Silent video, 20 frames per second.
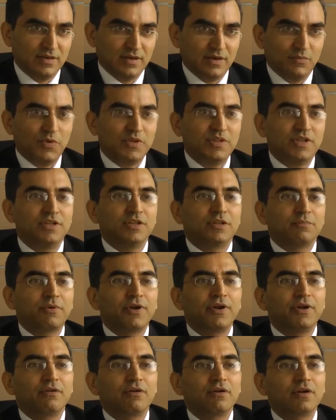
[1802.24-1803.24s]
when the
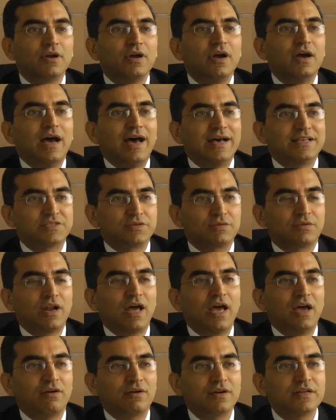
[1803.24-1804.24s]
entrepreneur has to
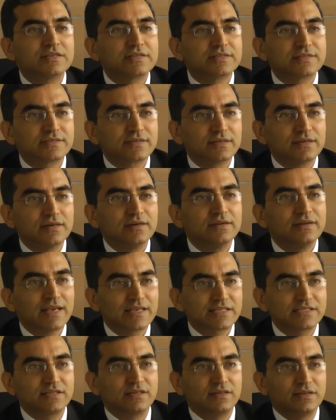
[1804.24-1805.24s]
rely on his
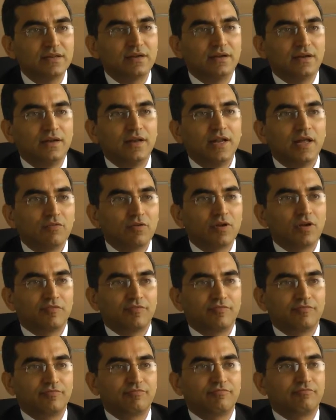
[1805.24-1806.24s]
next level
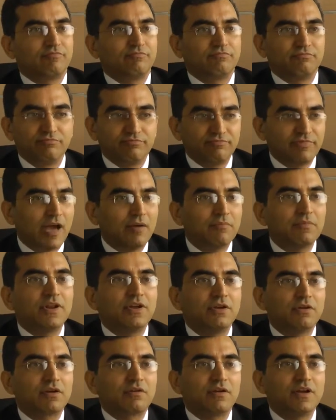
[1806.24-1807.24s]
of
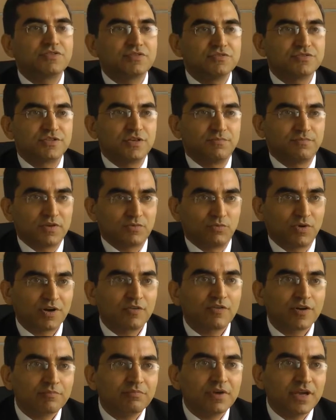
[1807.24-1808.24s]
family or relationship or
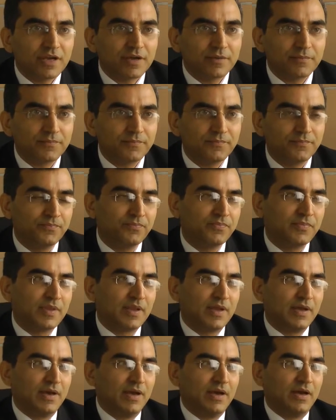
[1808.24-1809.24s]
whatever it be.
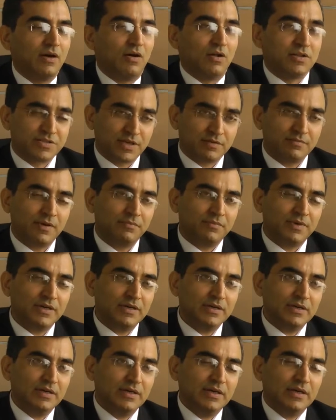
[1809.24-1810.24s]
Also
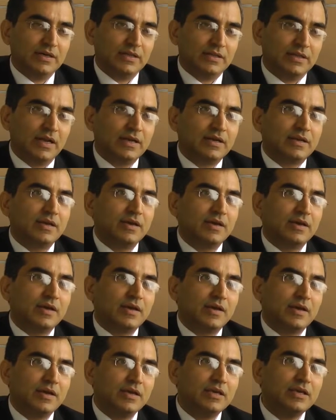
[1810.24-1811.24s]
remember that
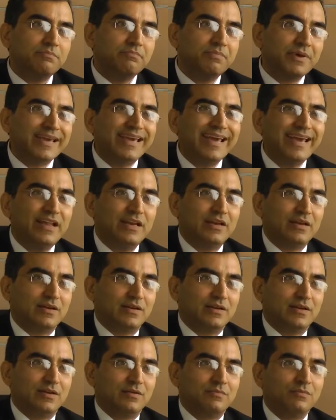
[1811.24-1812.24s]
he
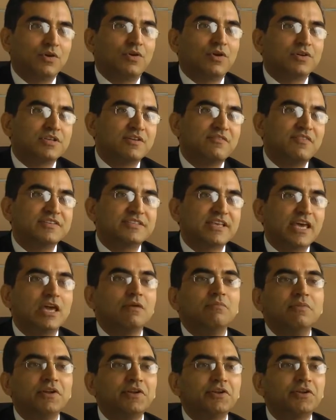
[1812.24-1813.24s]
began because of his
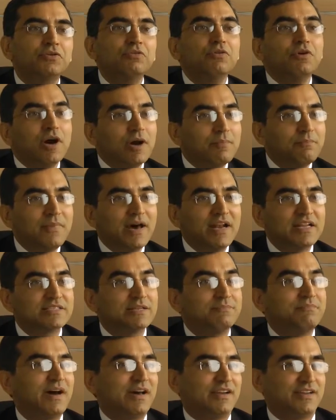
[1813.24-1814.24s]
ability to manage the
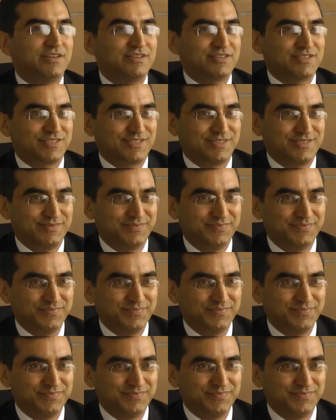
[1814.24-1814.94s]
barriers.